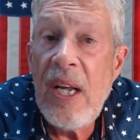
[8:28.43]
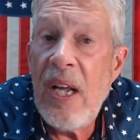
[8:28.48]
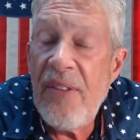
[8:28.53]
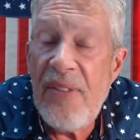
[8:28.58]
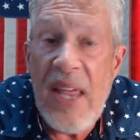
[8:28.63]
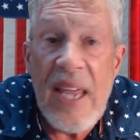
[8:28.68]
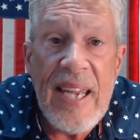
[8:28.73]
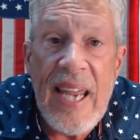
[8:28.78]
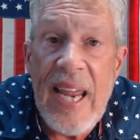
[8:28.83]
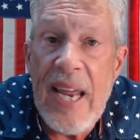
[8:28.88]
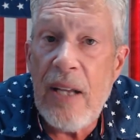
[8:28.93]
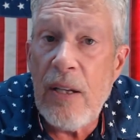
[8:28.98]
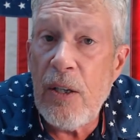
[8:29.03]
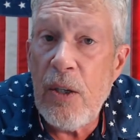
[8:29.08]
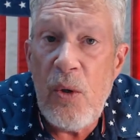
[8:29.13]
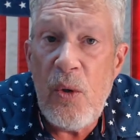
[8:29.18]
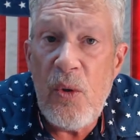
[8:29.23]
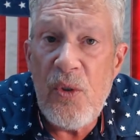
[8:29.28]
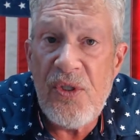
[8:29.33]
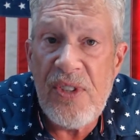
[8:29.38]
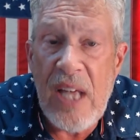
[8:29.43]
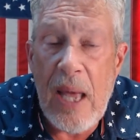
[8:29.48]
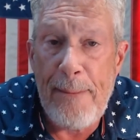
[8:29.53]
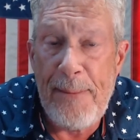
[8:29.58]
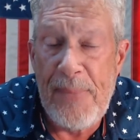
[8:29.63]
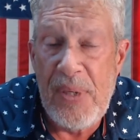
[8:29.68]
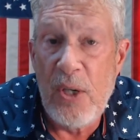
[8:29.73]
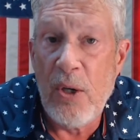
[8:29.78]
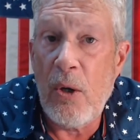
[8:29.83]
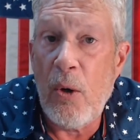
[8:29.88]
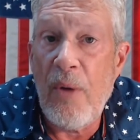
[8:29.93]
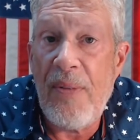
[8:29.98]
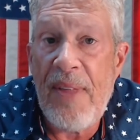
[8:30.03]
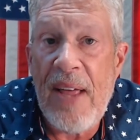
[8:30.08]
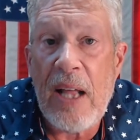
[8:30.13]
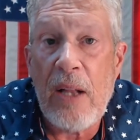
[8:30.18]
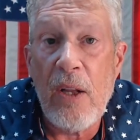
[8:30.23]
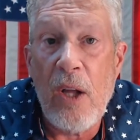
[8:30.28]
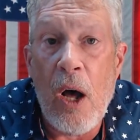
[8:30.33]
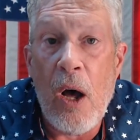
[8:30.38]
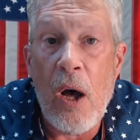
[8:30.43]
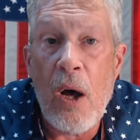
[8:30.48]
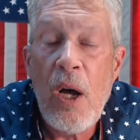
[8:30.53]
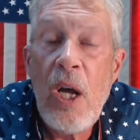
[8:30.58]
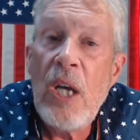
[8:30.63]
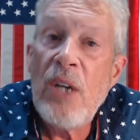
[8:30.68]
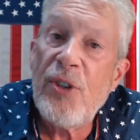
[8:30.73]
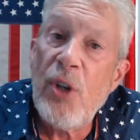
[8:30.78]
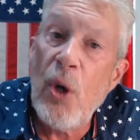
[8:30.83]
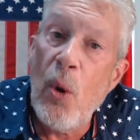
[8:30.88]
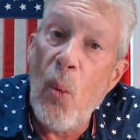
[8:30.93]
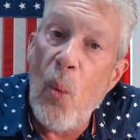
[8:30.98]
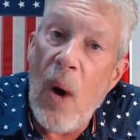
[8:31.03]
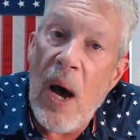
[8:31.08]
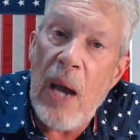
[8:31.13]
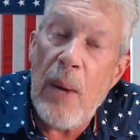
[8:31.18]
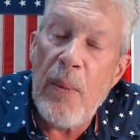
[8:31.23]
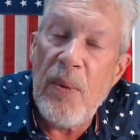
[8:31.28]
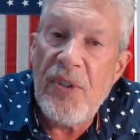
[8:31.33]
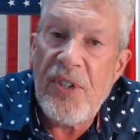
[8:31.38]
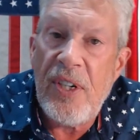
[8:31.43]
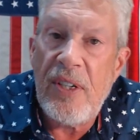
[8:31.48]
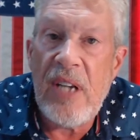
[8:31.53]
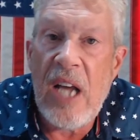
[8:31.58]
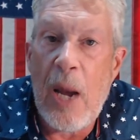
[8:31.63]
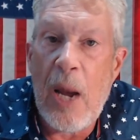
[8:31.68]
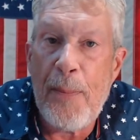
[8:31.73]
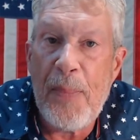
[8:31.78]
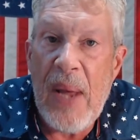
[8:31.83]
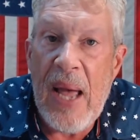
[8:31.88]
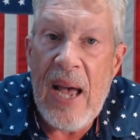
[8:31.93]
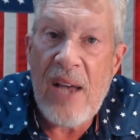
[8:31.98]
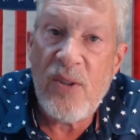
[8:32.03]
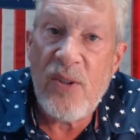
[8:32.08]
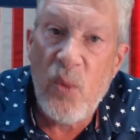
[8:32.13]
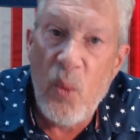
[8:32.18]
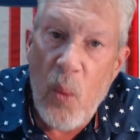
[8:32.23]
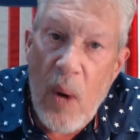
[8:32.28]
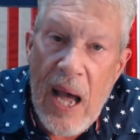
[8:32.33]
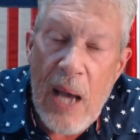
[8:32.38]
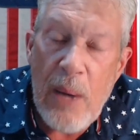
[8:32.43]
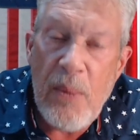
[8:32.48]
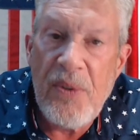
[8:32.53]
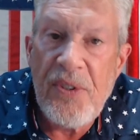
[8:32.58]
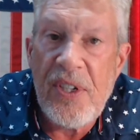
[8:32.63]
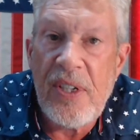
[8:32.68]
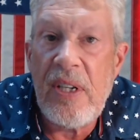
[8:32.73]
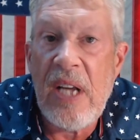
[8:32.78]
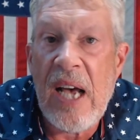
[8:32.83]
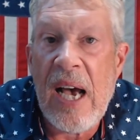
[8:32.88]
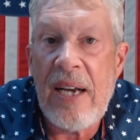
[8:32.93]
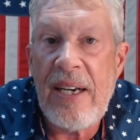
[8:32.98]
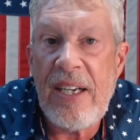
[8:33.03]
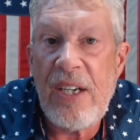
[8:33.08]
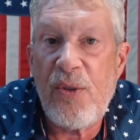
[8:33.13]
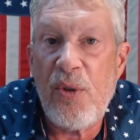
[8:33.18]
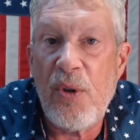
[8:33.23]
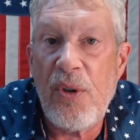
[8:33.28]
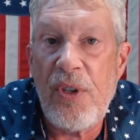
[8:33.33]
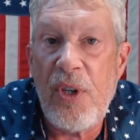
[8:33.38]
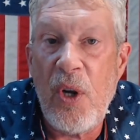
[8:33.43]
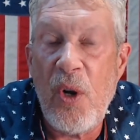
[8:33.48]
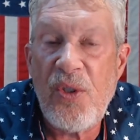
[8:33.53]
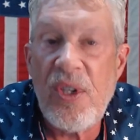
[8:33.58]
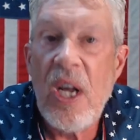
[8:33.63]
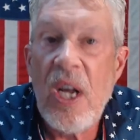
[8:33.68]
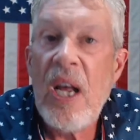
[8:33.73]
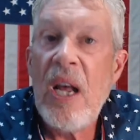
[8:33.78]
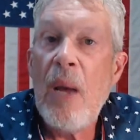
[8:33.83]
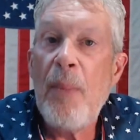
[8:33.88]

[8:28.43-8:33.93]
They can't lose that bill or that law. So why was it not passed? Why was it not introduced?